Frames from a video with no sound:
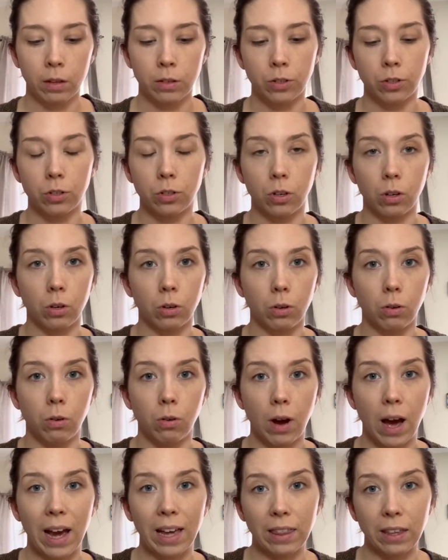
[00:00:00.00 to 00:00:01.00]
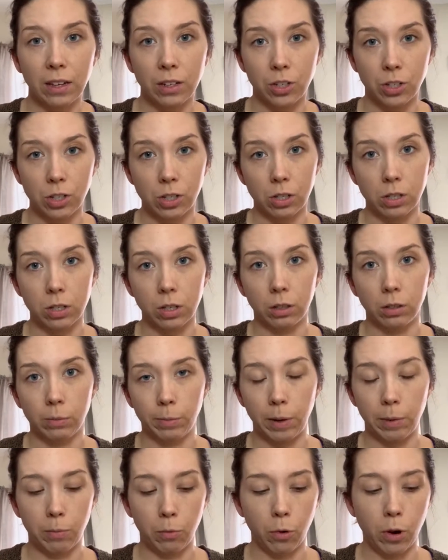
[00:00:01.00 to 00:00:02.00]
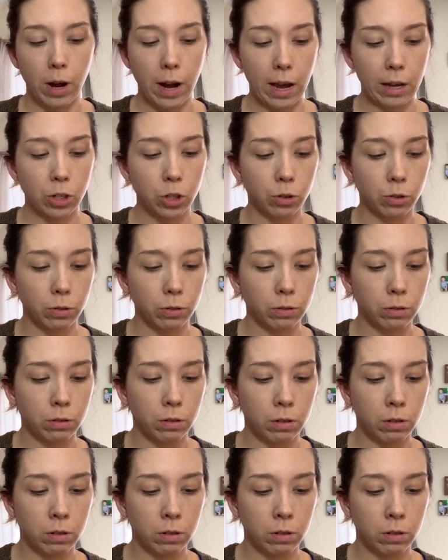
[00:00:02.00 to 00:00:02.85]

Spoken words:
So I think it just looks a little bit more natural.